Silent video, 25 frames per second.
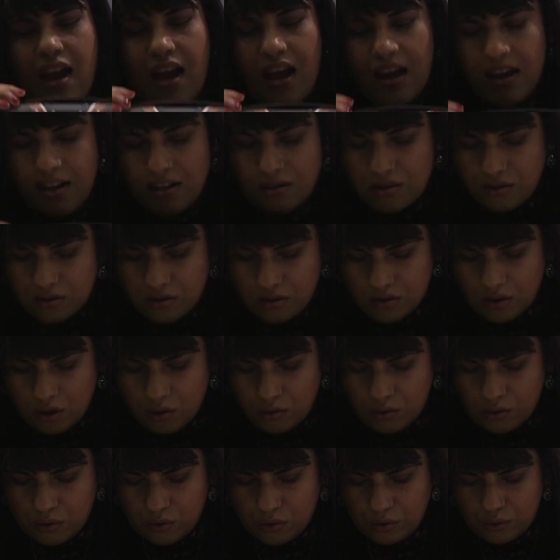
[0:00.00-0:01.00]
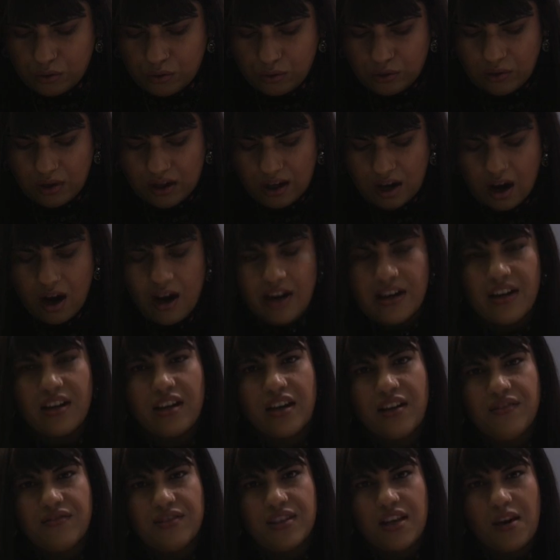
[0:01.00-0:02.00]
And it's so cool, it kind
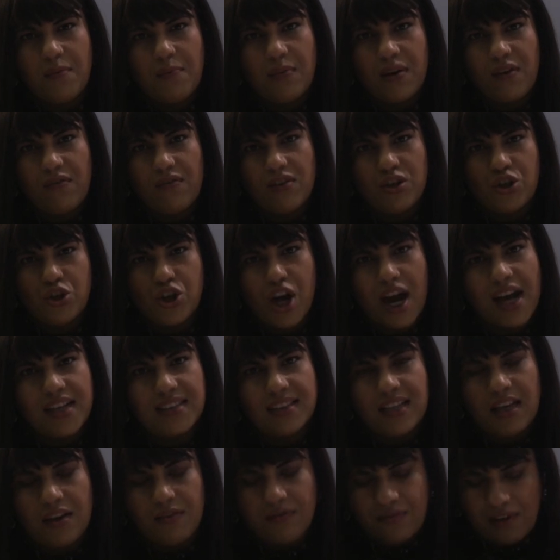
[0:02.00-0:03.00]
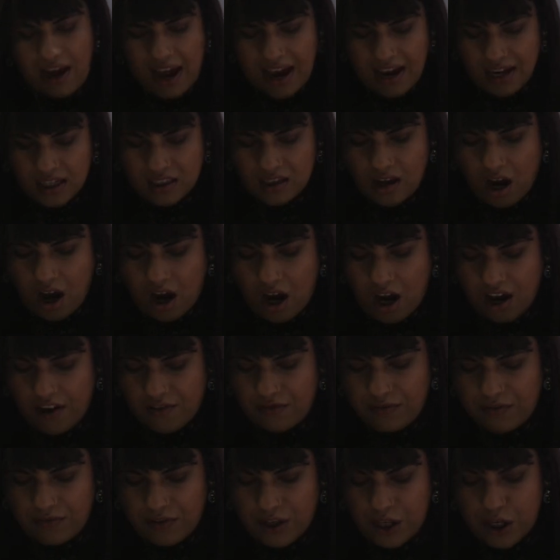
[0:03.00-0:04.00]
of gives it a bit of a jazzy effect.
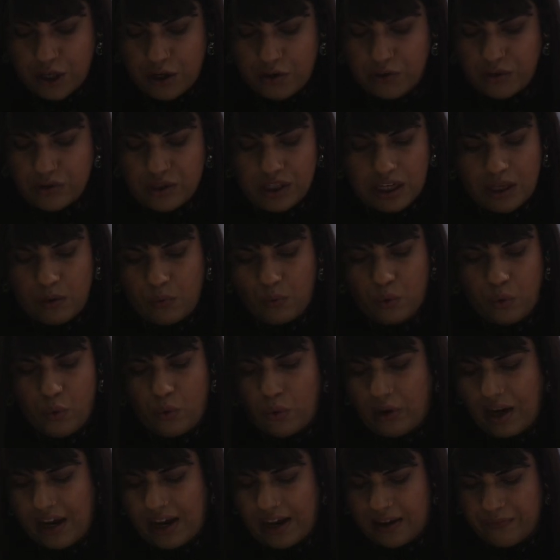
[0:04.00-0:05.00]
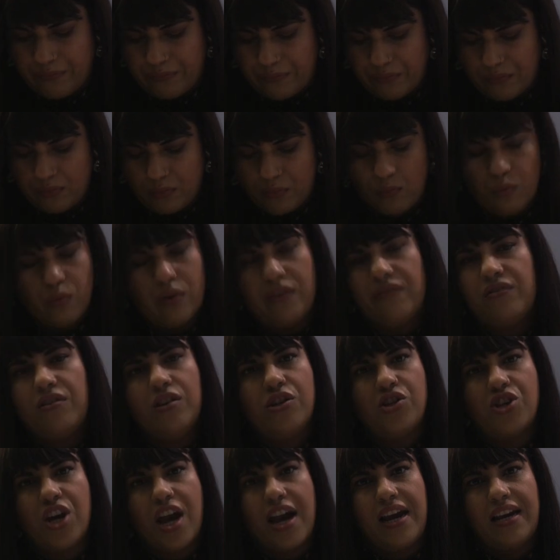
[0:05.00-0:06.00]
I've usually worn it with
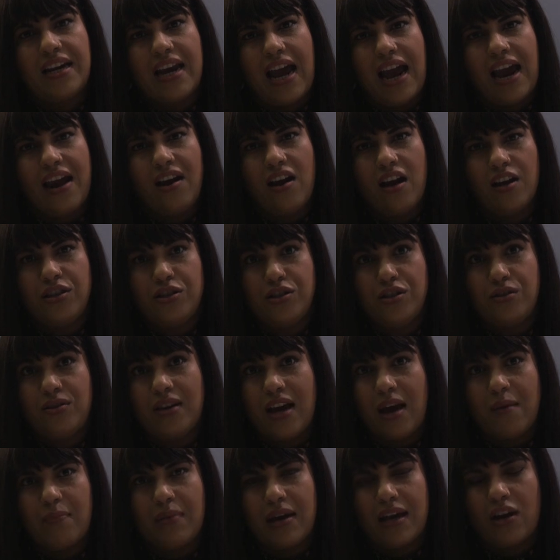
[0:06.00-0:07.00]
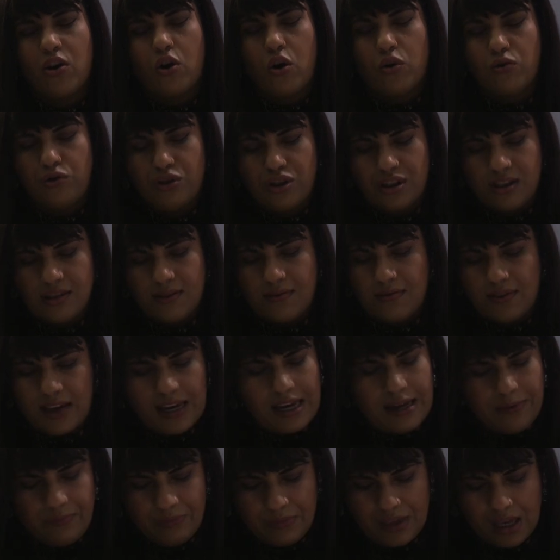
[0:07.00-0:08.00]
the chain out, I do get a bit conscious of
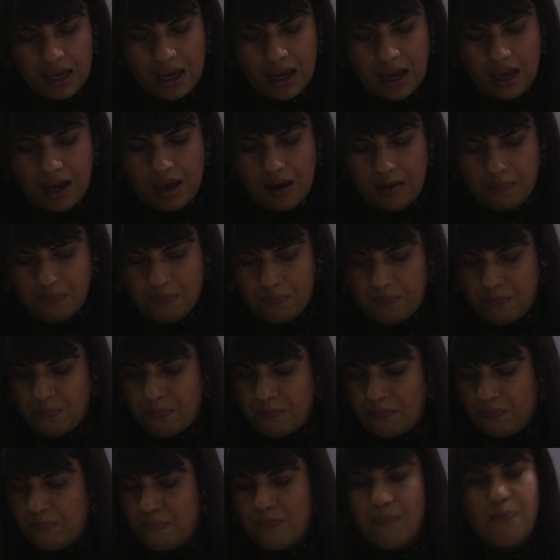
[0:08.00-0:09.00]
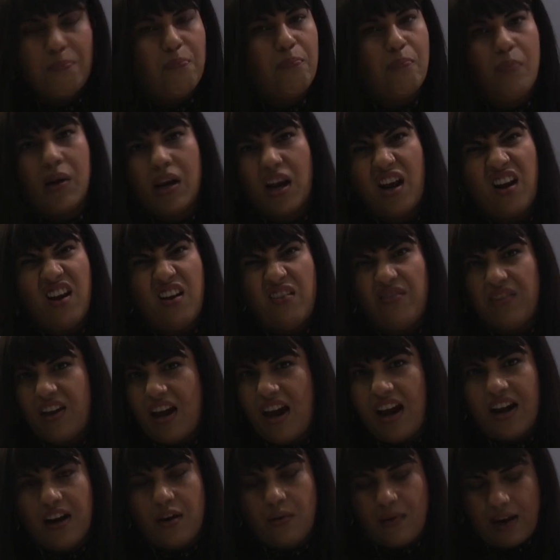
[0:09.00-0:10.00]
it, but I love it
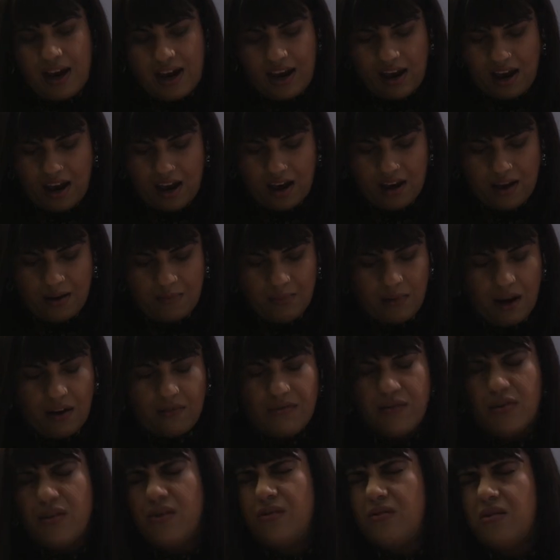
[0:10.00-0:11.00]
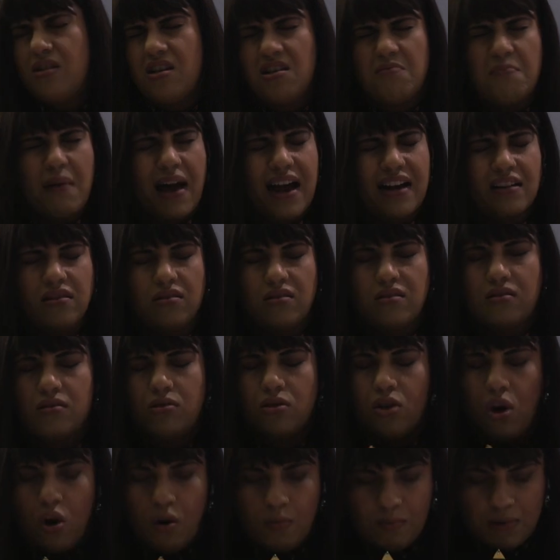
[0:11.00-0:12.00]
anyway. I've used this bag
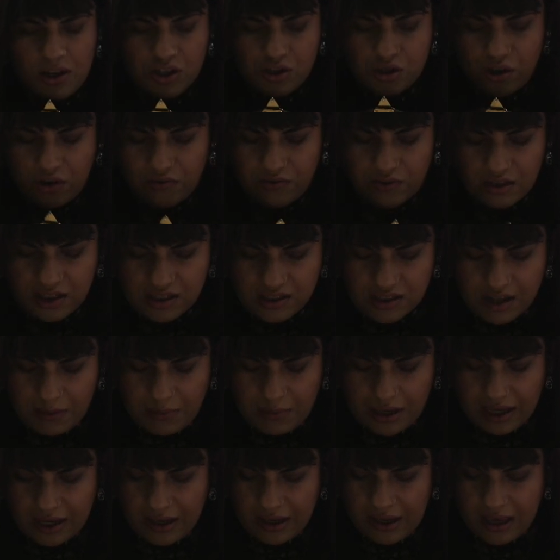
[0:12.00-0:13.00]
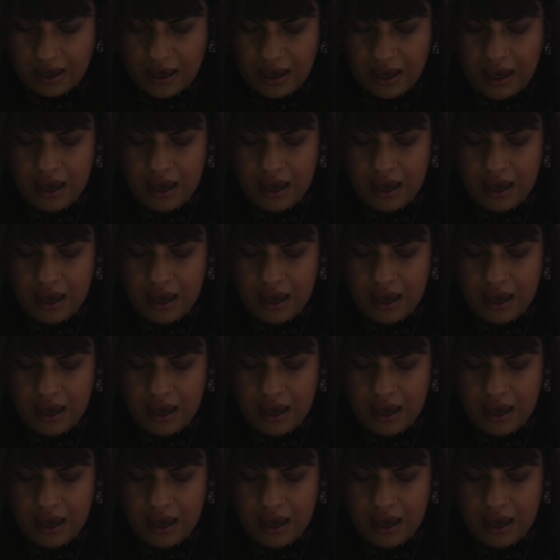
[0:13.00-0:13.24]
so much over the summer.